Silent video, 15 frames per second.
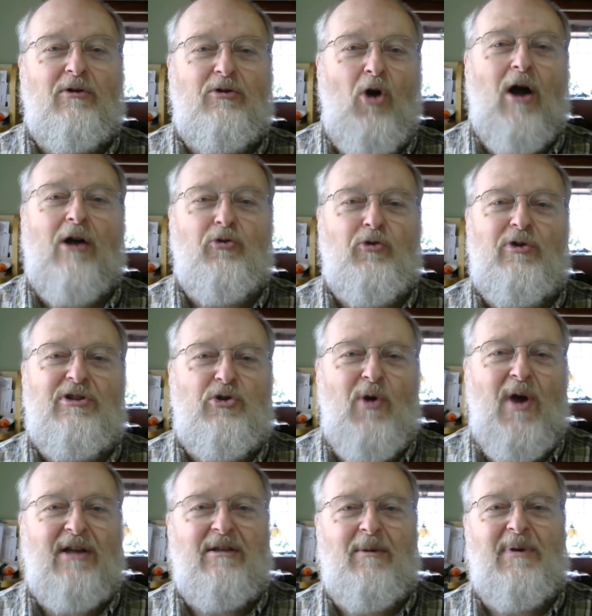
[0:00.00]
doctrines you
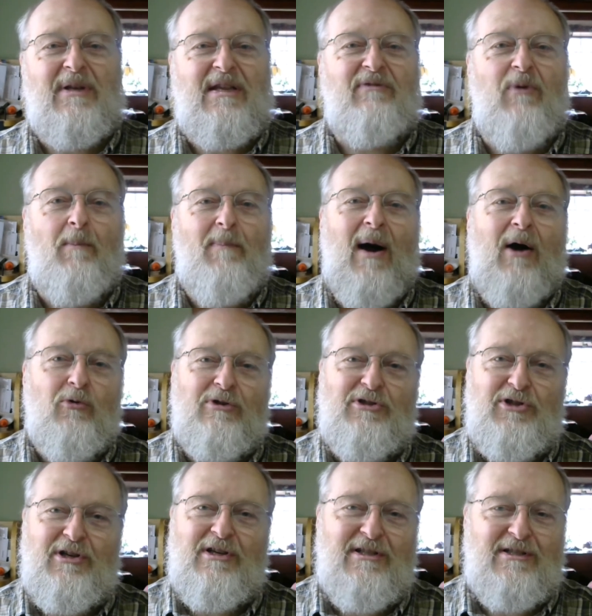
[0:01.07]
had to believe about
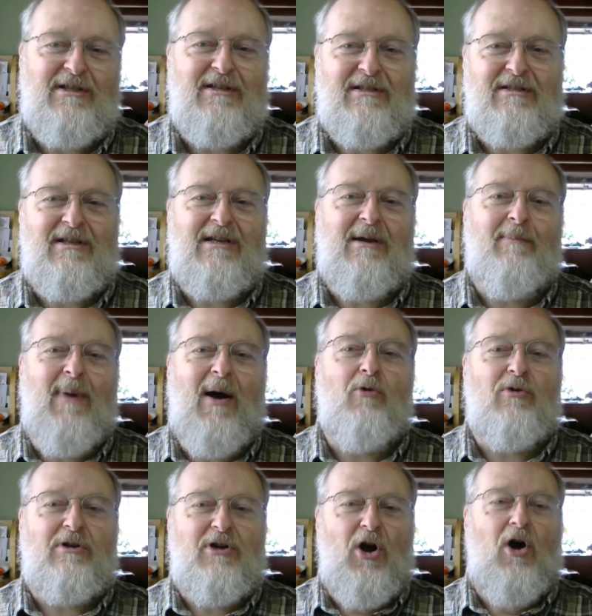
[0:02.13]
Jesus and
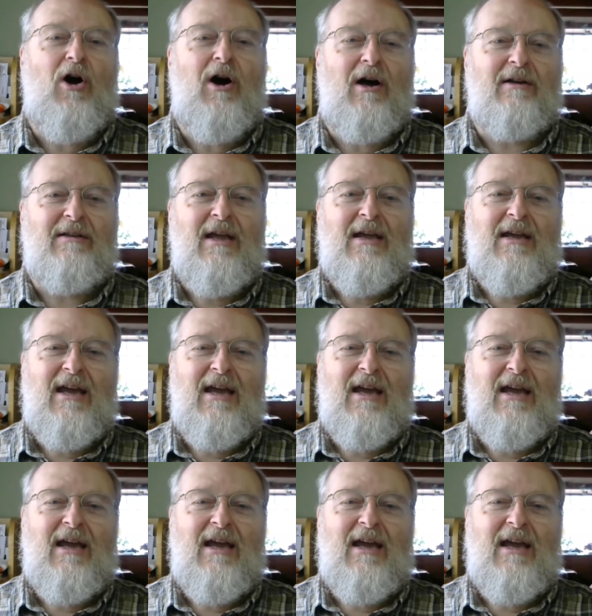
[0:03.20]
about God